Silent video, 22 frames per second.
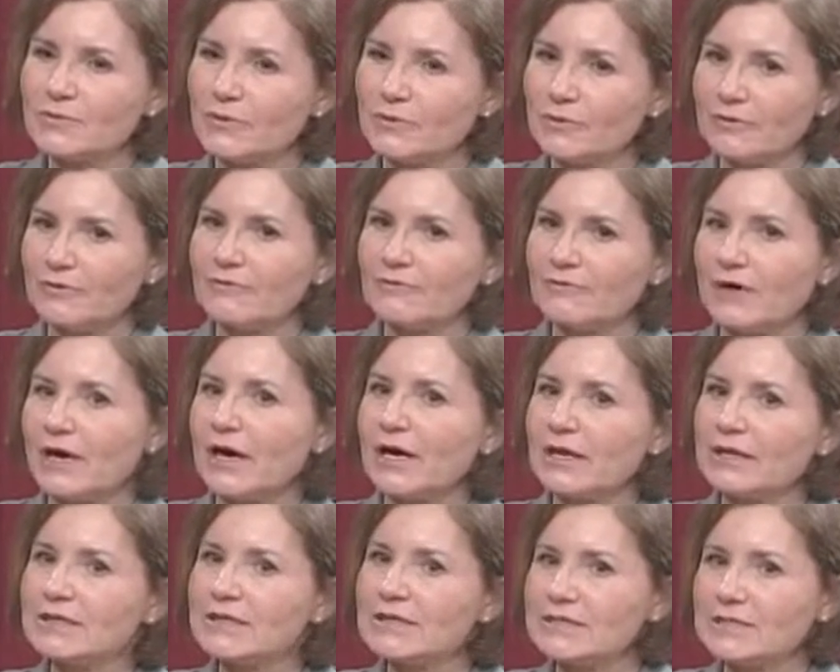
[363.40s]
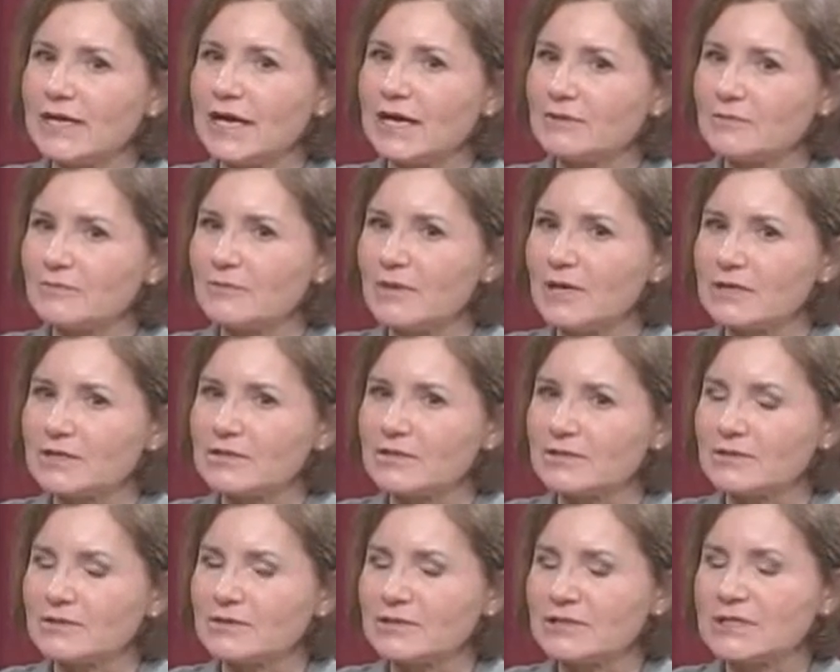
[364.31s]
what we find is that
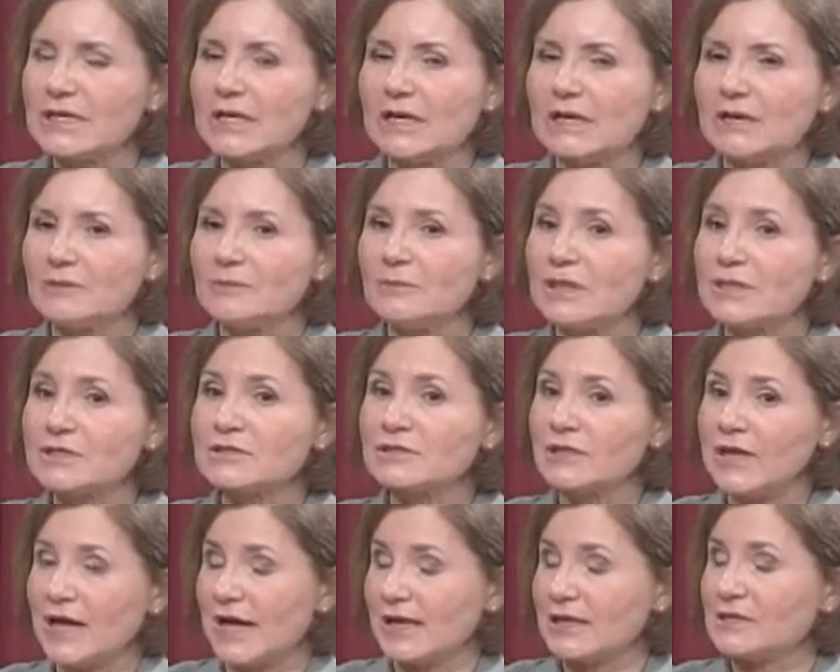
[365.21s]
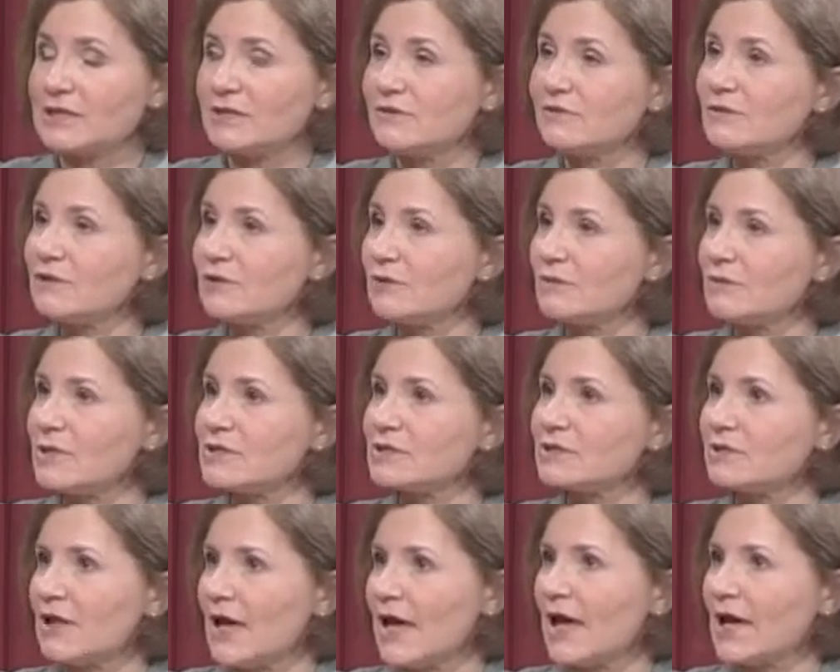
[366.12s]
muscle activity or
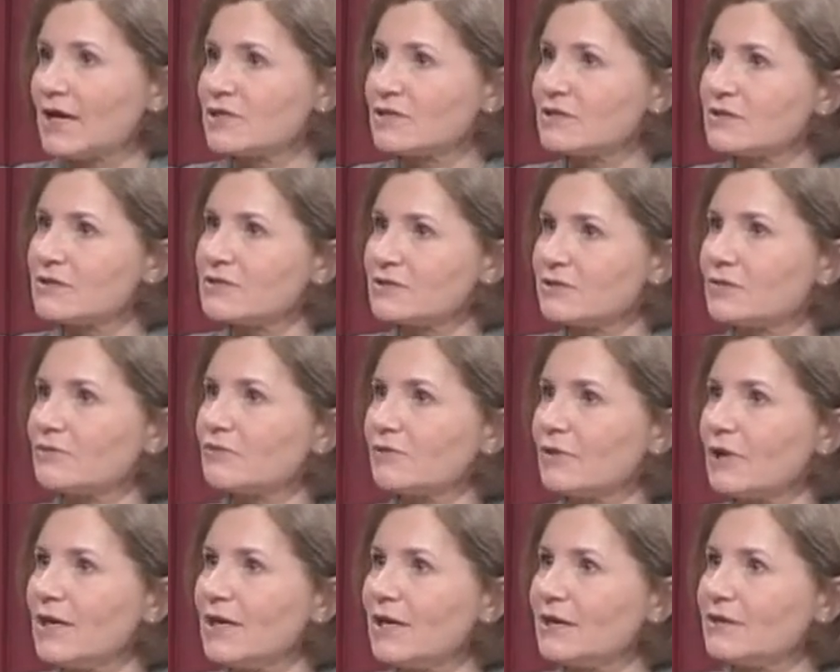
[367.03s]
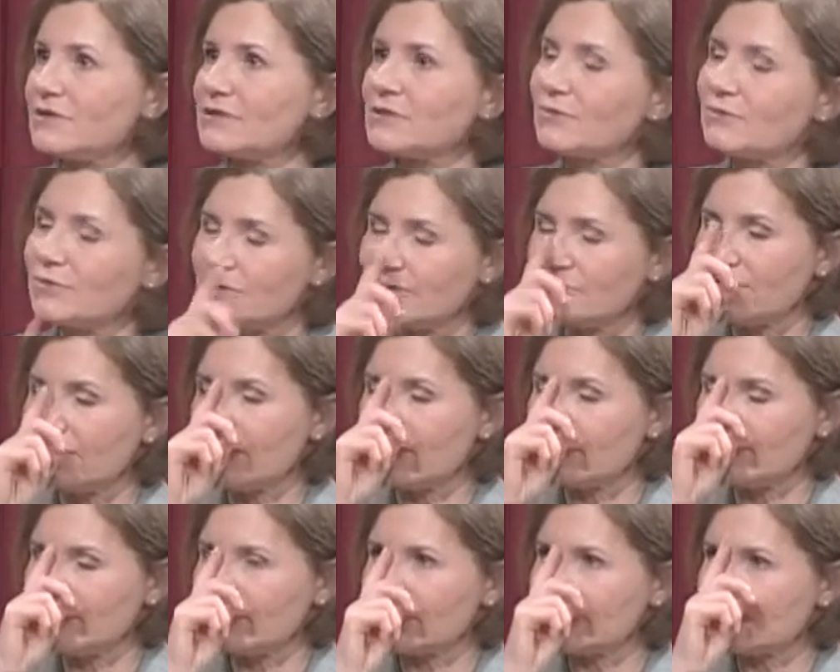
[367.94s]
muscle action is ingrained. So we
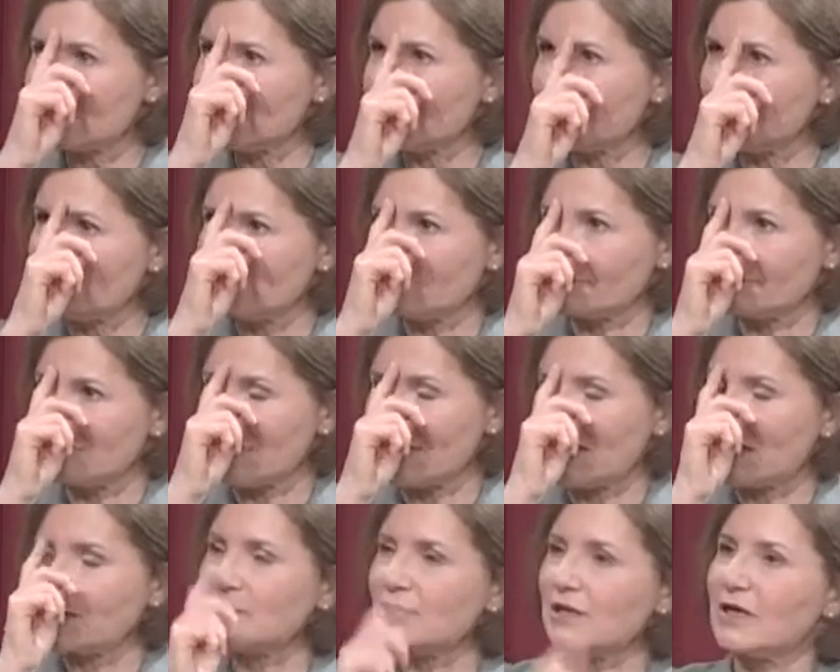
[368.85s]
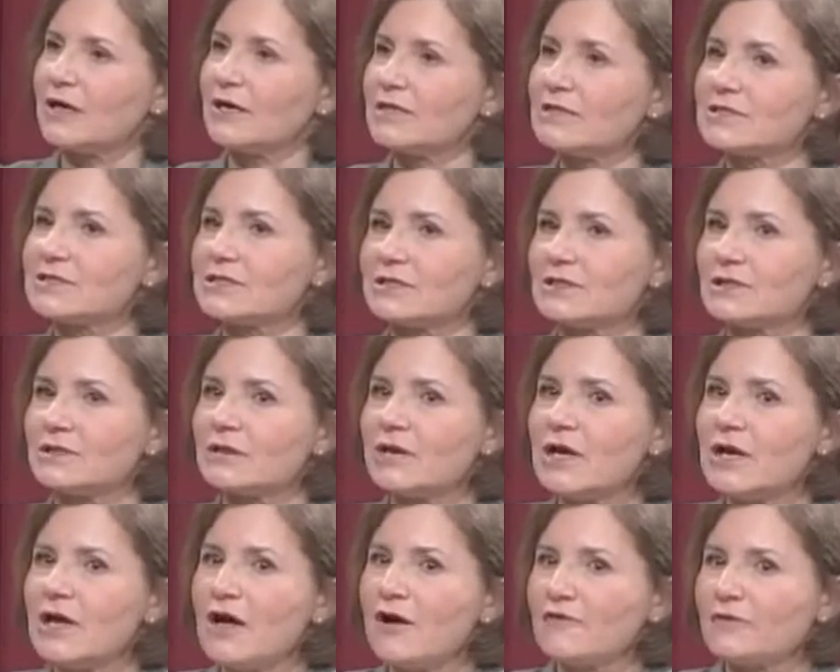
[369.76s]
develop these little frown lines here
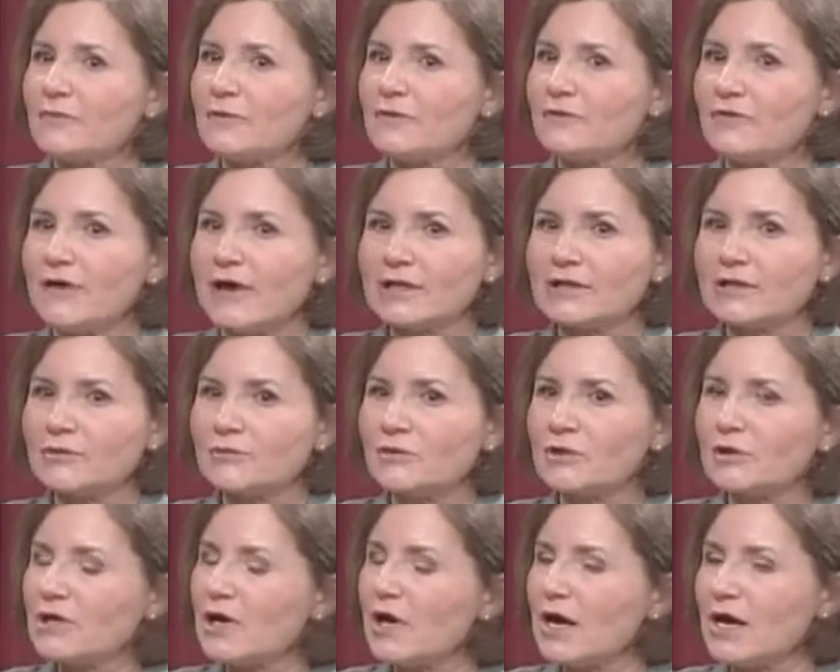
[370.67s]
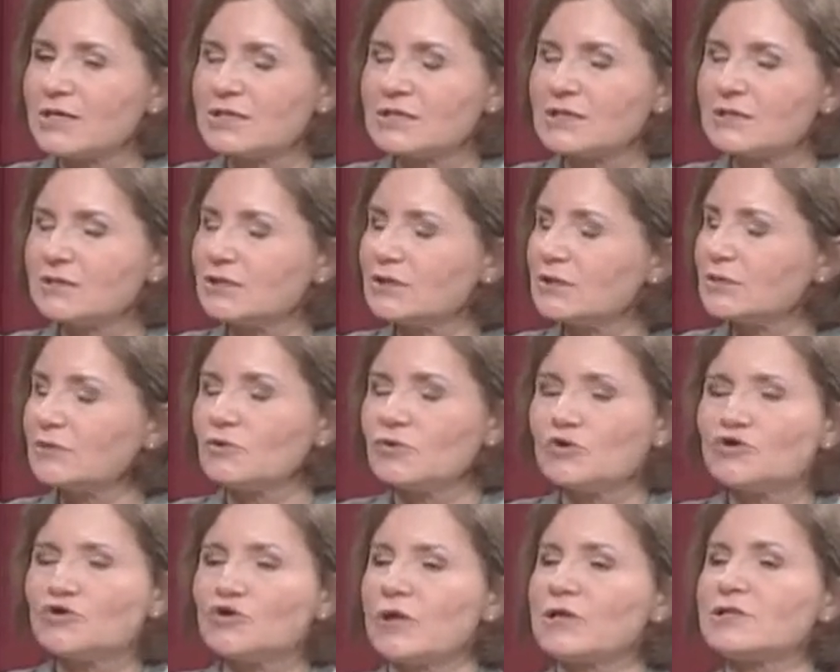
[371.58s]
from the fact that we're constantly
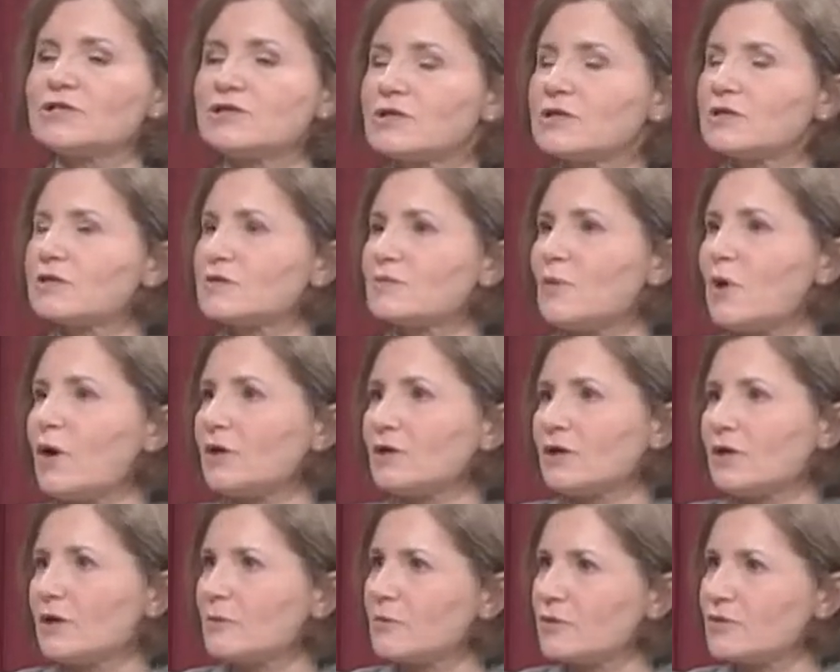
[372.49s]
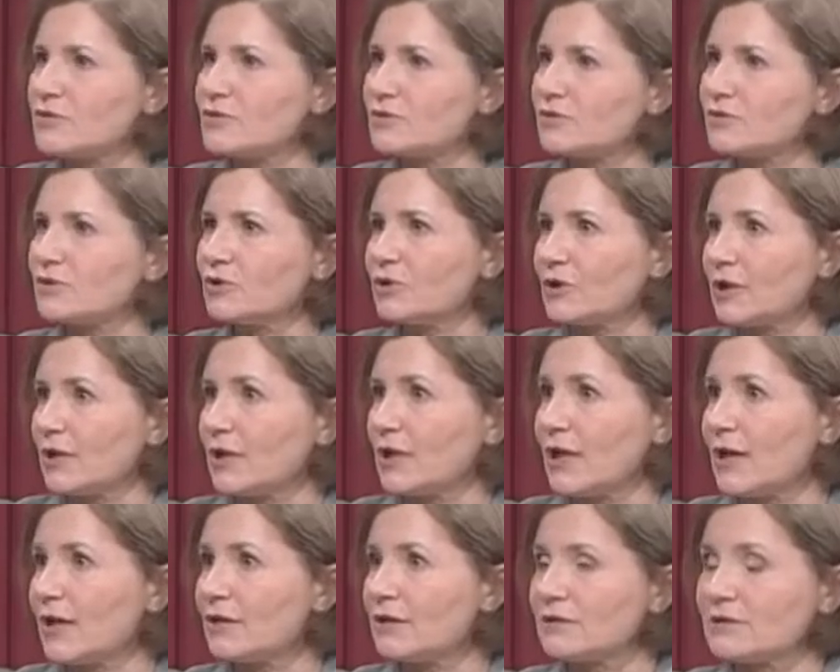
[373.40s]
crunching small numbers or looking
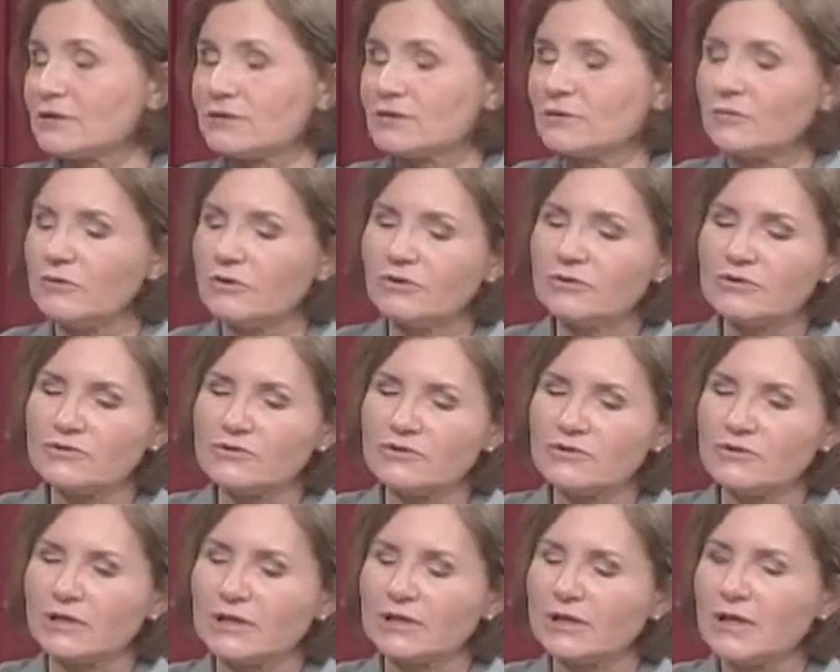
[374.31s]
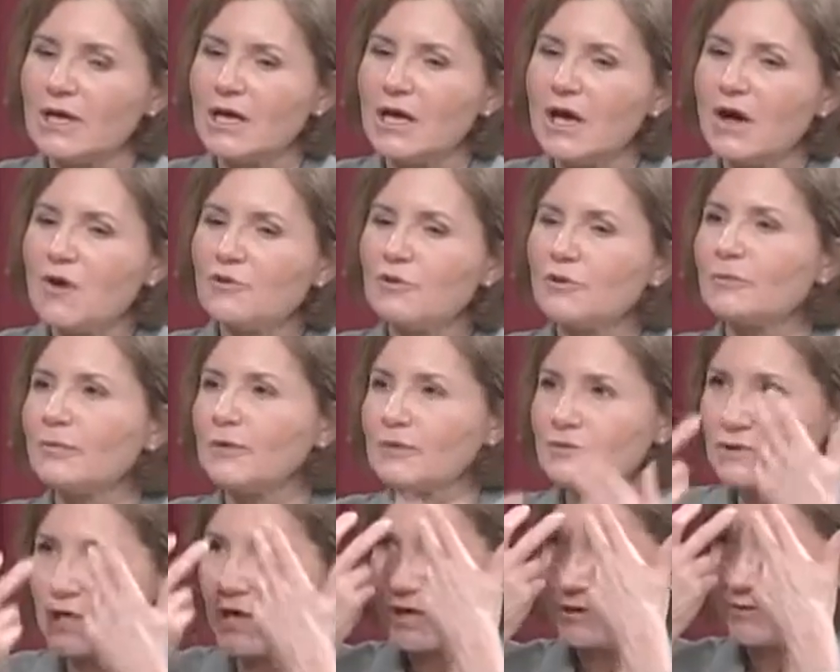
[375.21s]
at a computer screen. Well,
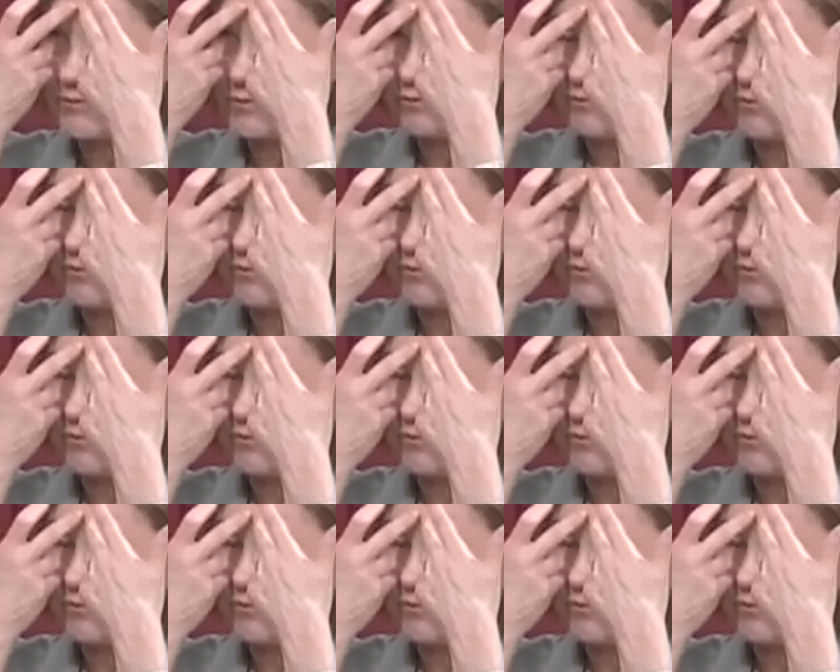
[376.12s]
Botox will